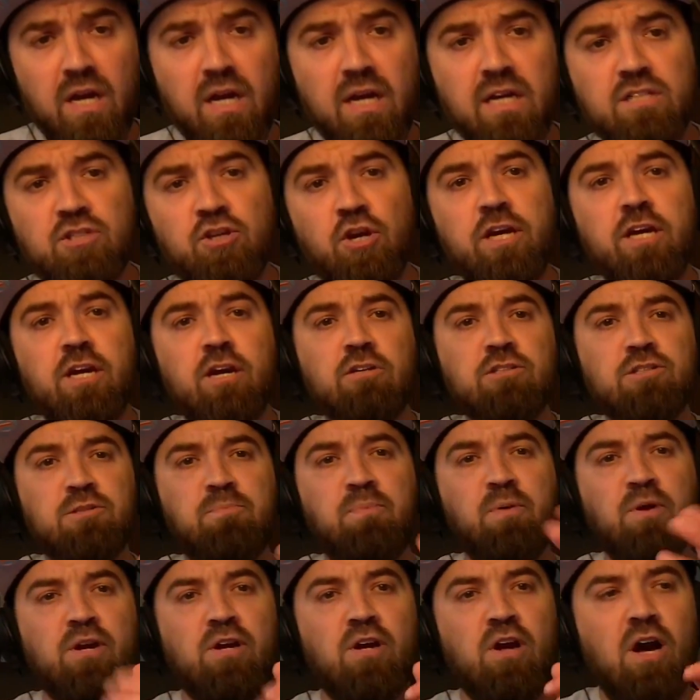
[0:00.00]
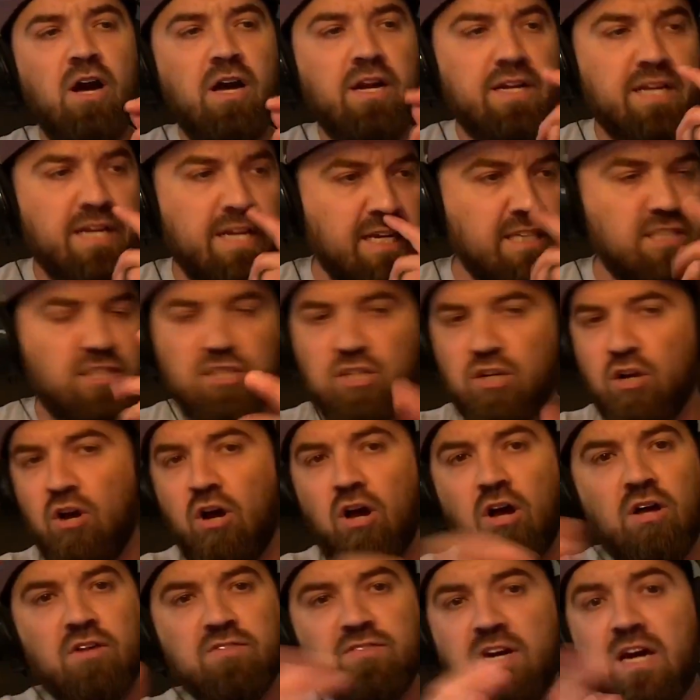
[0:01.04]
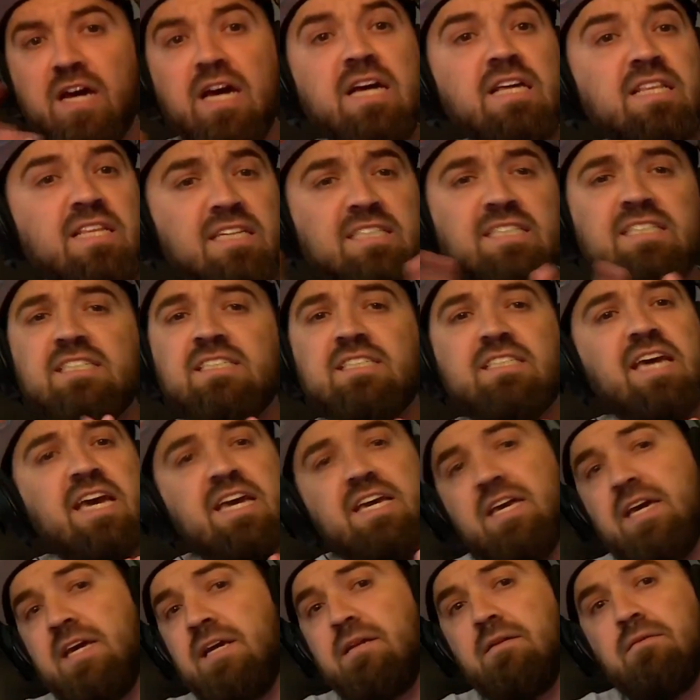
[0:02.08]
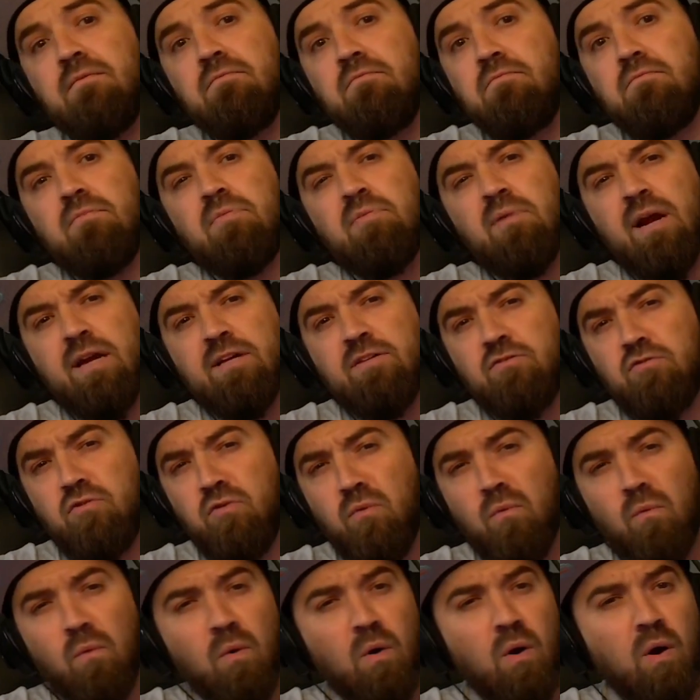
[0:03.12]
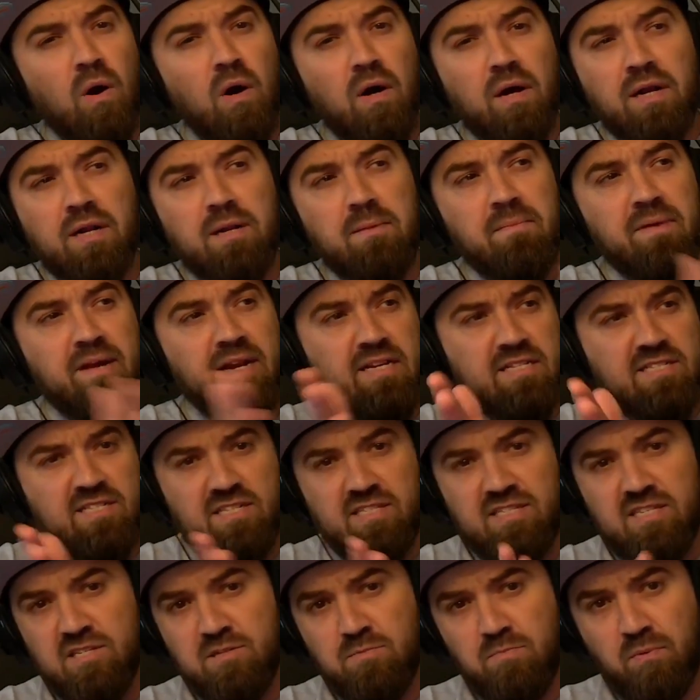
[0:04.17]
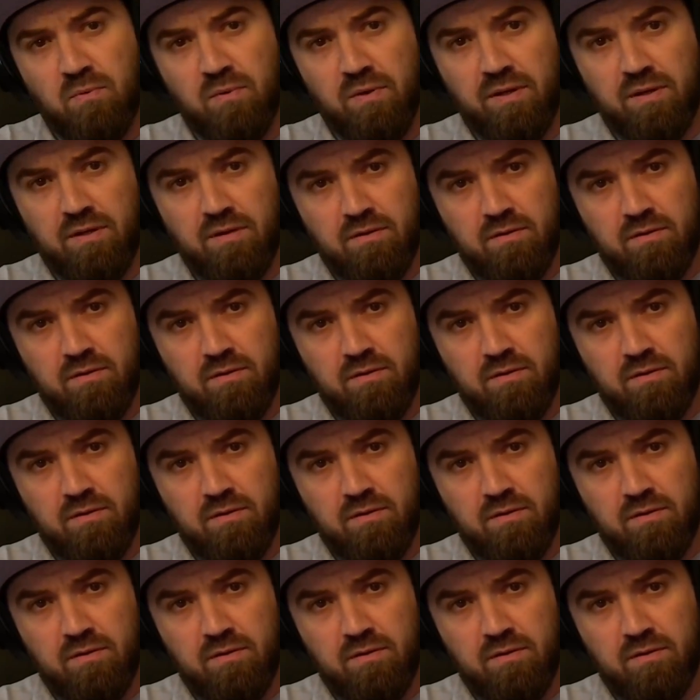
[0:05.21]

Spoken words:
So he goes to put it on. He gets it all done. This is taking probably 20 minutes at this point.